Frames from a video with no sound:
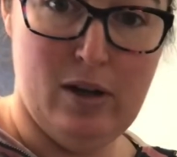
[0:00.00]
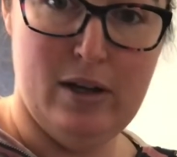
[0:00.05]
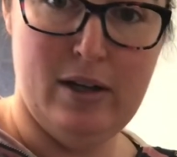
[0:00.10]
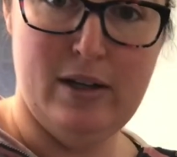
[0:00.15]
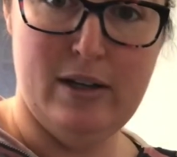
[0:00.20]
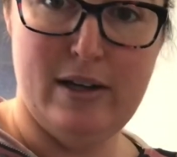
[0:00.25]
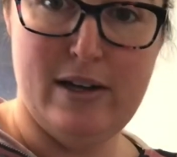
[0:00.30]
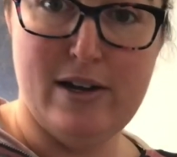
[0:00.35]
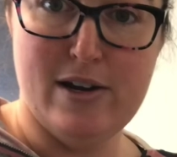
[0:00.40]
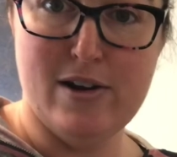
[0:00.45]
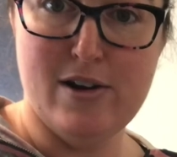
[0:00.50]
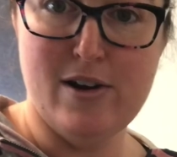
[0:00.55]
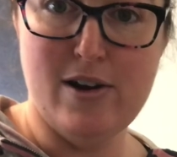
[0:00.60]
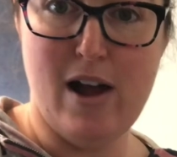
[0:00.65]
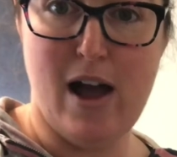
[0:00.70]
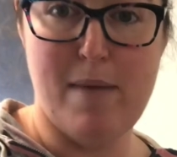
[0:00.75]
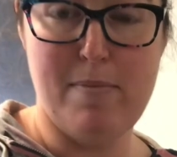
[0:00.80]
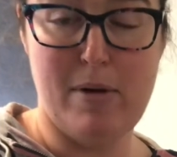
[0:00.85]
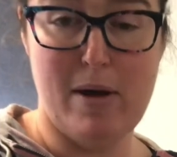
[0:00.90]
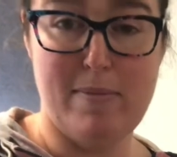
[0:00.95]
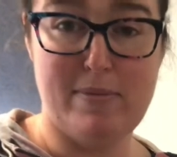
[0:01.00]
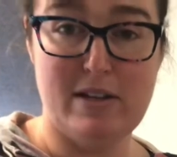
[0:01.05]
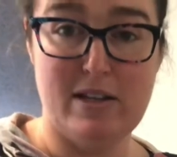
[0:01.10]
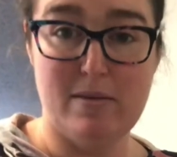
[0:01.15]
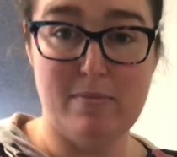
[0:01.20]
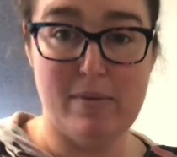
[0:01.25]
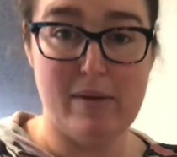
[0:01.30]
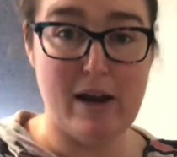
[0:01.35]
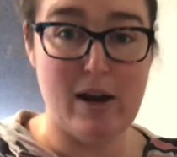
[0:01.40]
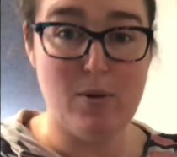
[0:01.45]
here. I popped in the
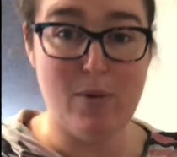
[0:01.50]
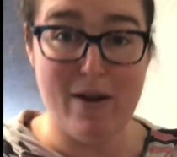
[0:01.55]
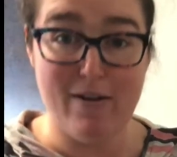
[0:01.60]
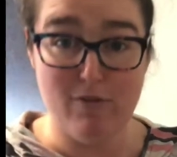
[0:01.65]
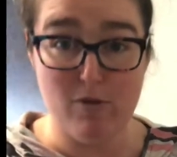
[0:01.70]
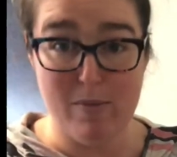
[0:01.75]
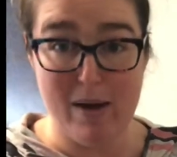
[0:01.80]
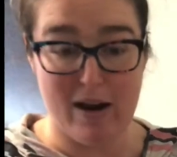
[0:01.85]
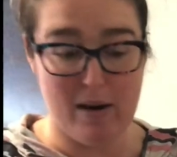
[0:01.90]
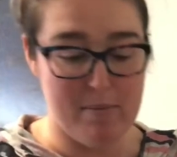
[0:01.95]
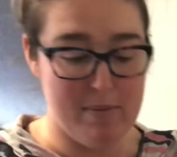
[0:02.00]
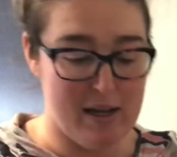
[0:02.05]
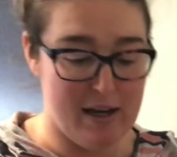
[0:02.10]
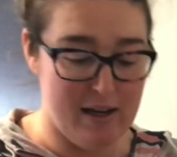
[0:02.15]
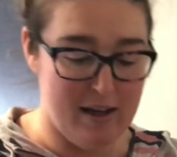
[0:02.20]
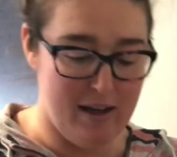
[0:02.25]
microwave for about a minute,